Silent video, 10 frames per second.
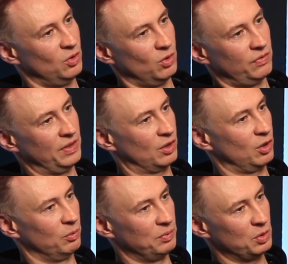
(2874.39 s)
or feel
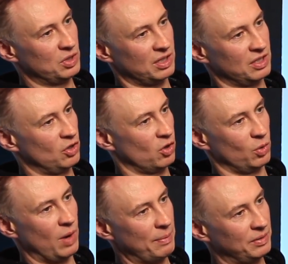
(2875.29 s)
club music is not
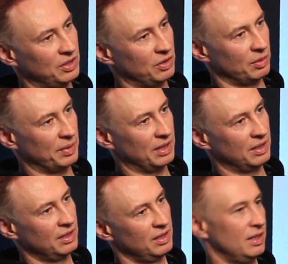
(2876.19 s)
going to happen. You know what
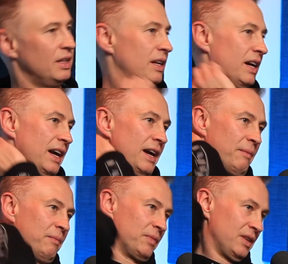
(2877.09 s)
I mean?